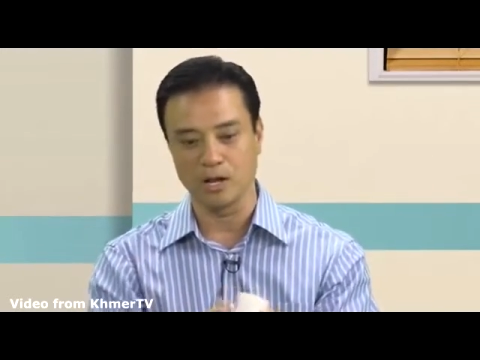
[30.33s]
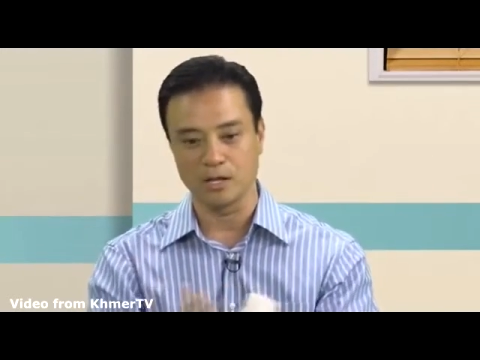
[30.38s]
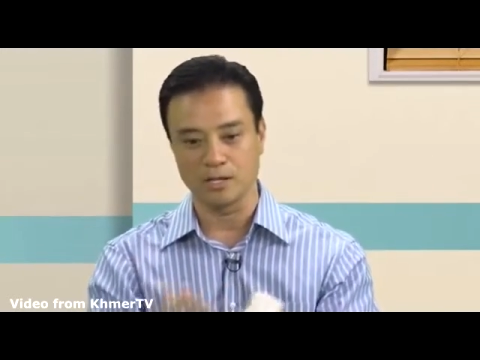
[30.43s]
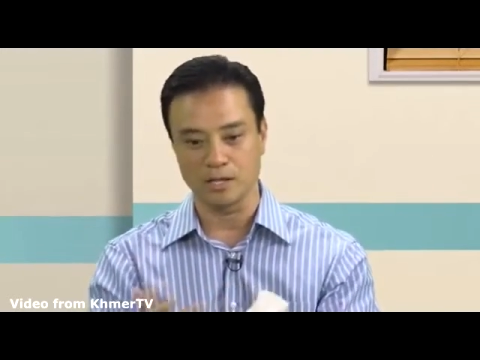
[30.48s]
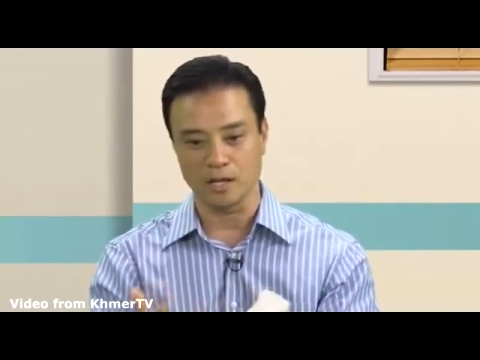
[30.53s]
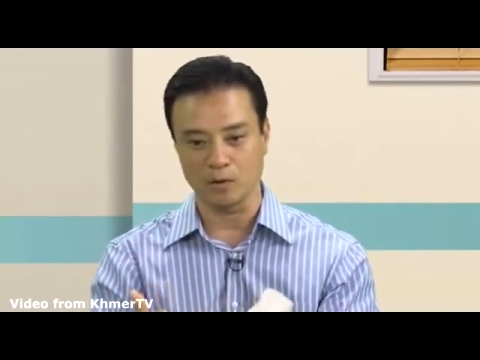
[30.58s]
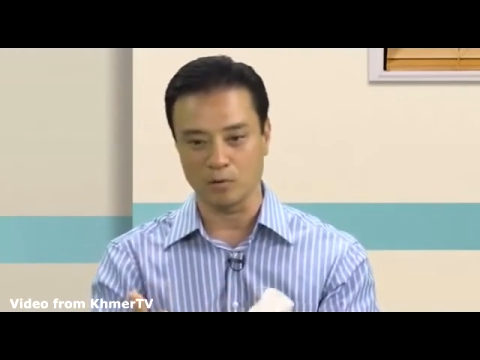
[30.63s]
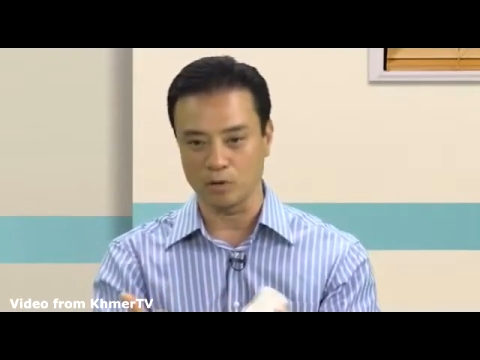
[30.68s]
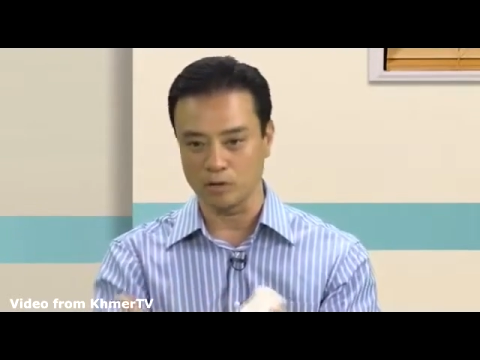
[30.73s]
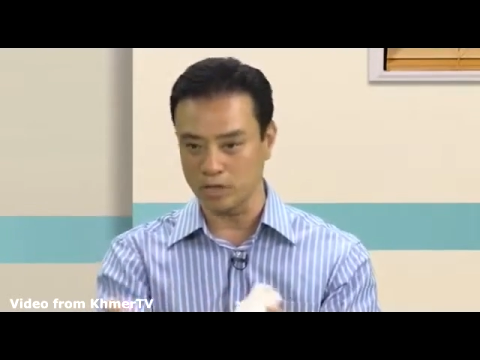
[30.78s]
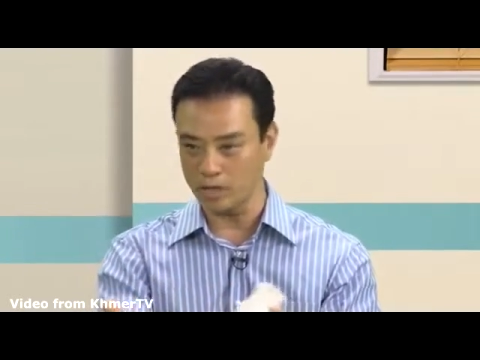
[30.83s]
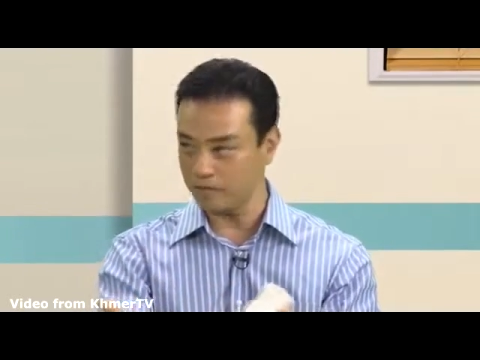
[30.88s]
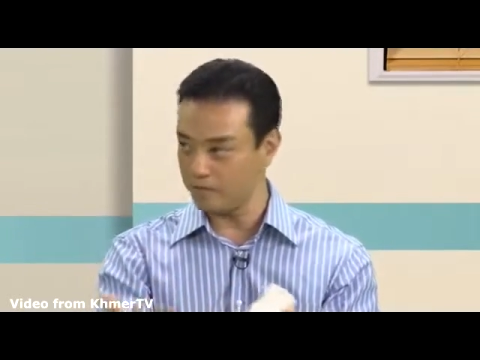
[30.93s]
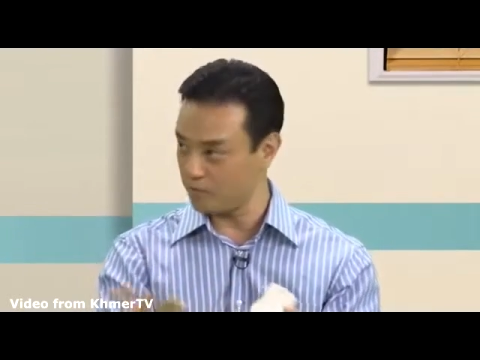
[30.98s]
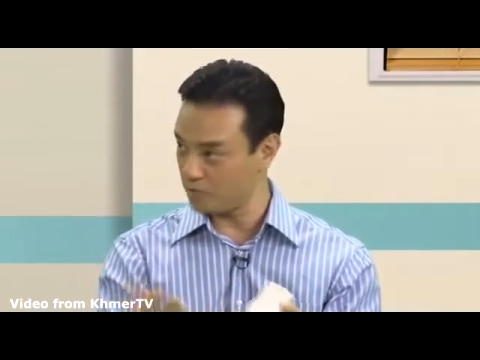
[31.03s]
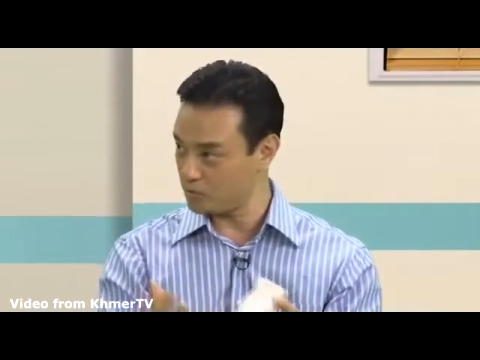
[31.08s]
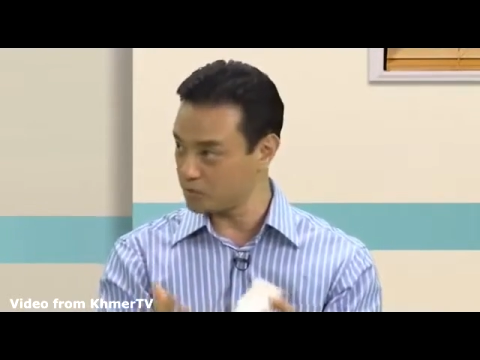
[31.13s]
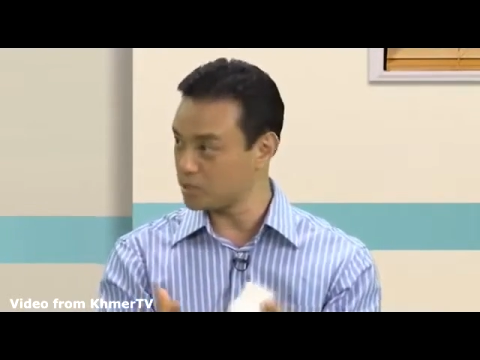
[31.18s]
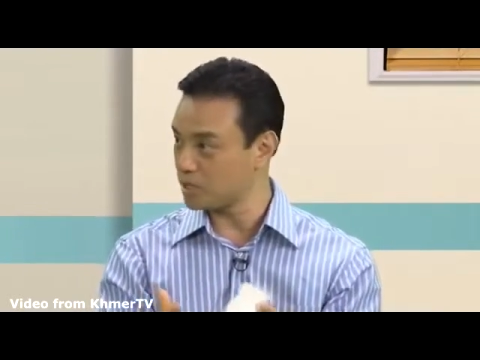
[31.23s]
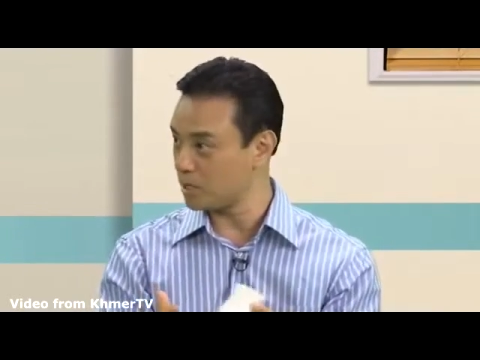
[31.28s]
Now when they
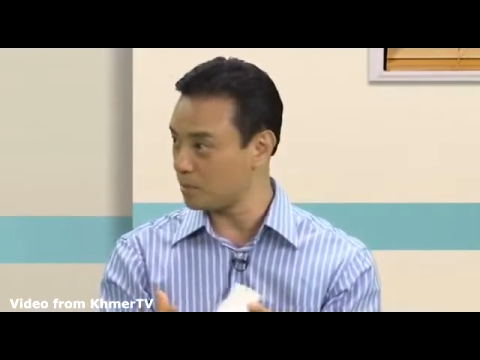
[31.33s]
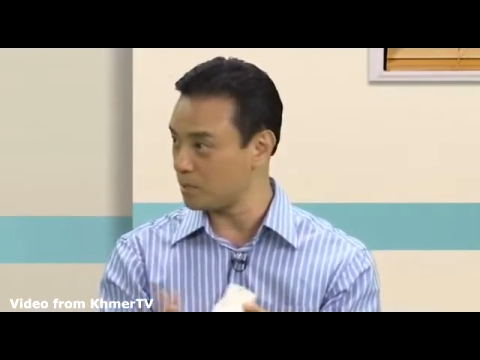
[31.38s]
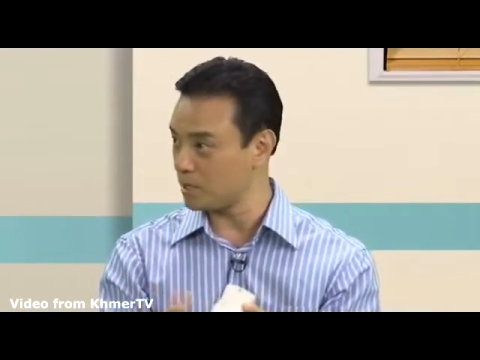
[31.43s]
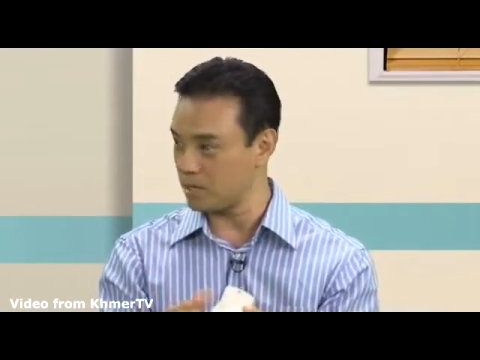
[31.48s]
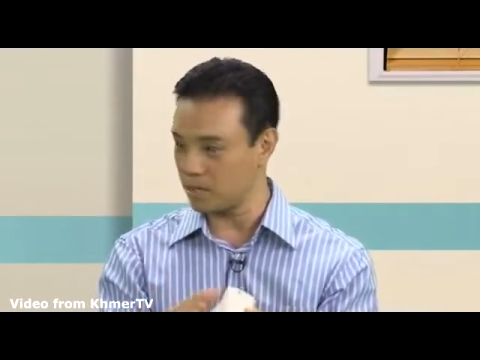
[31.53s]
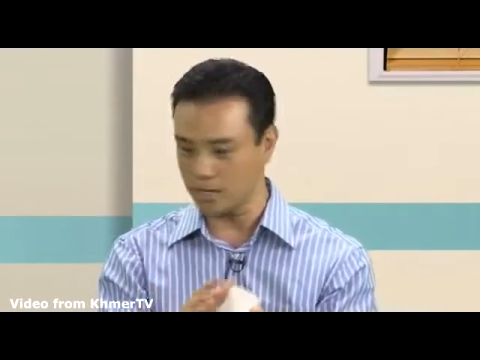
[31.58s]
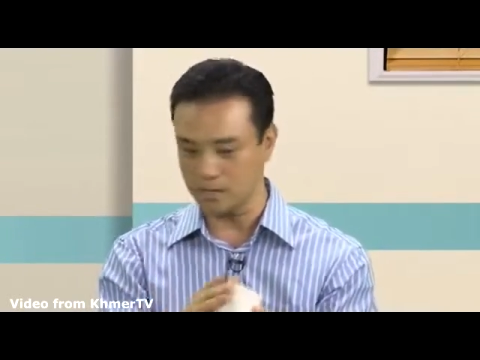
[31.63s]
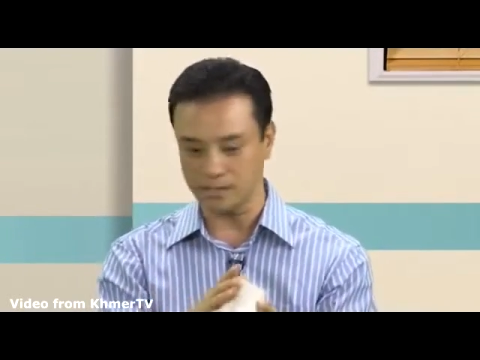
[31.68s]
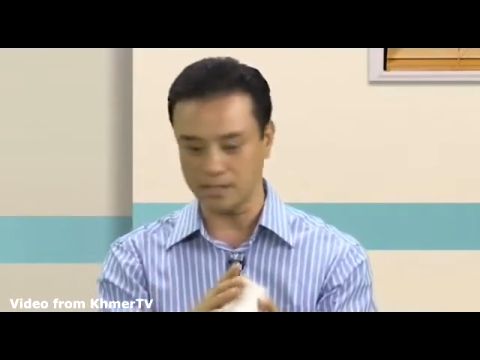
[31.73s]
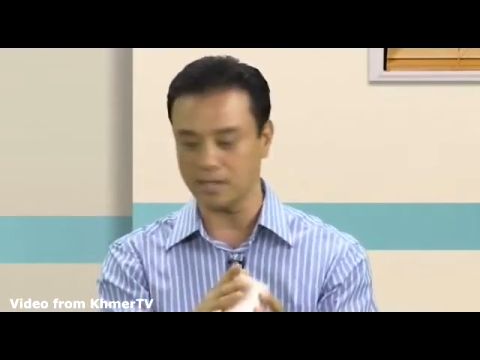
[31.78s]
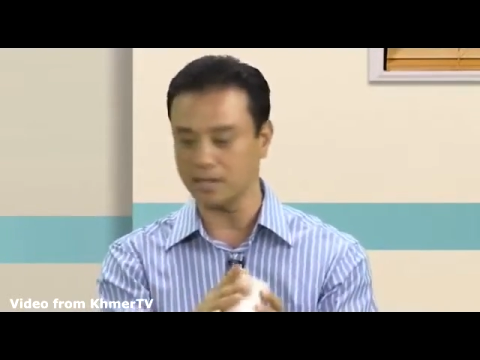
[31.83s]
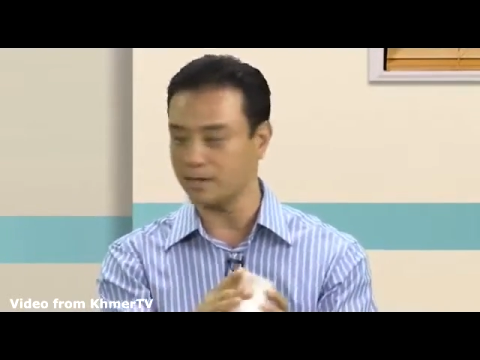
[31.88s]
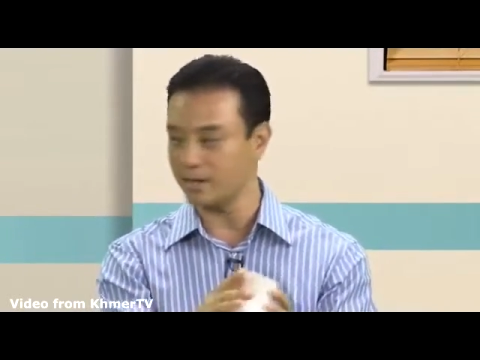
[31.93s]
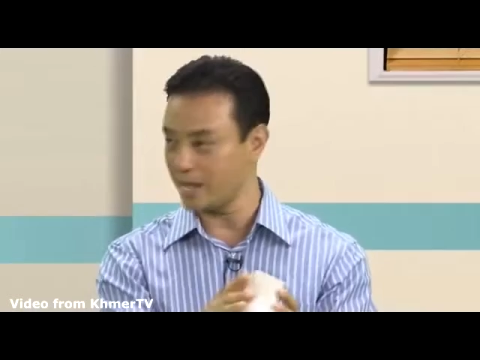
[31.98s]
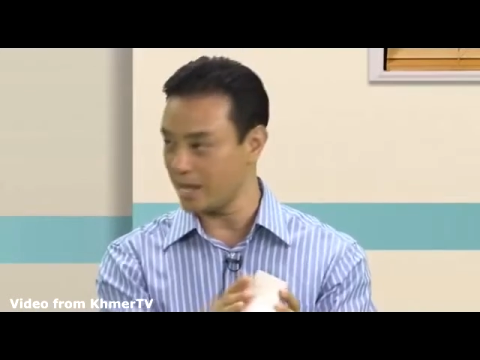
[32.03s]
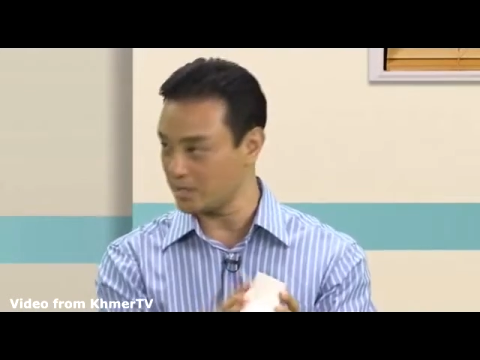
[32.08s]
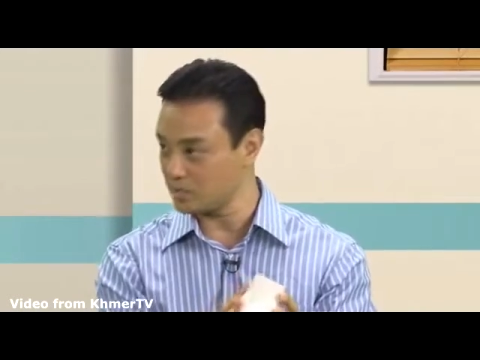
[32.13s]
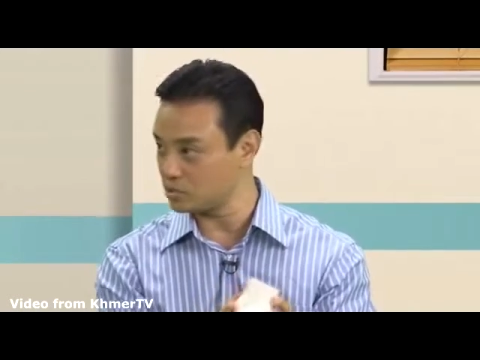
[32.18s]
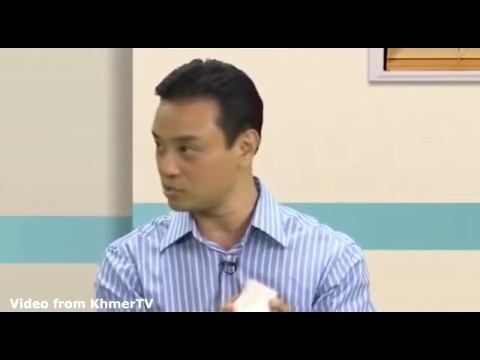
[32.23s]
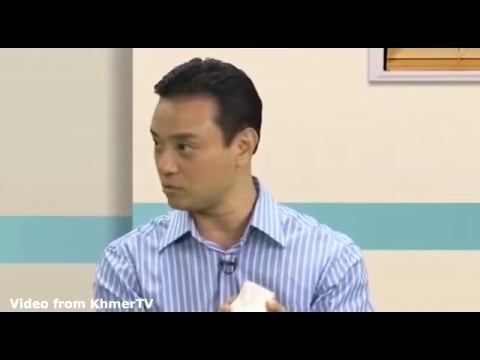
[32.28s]
first come in, I take an
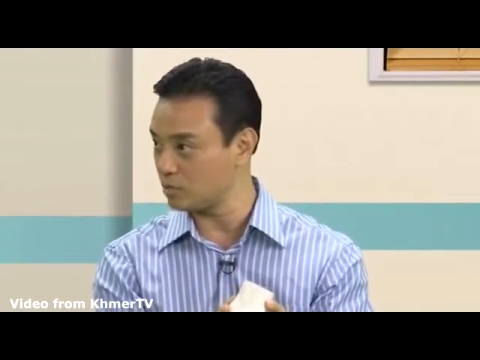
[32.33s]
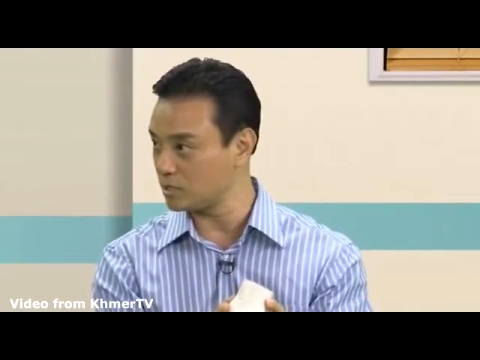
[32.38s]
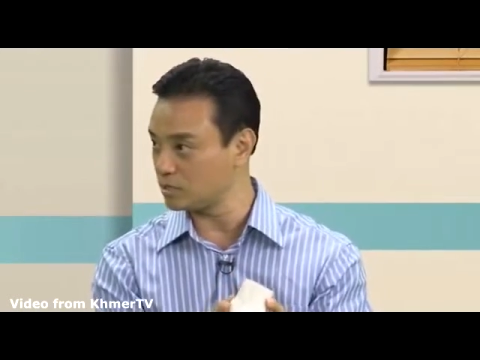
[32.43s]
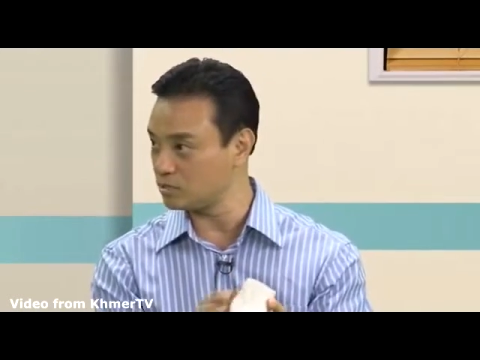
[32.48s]
x-ray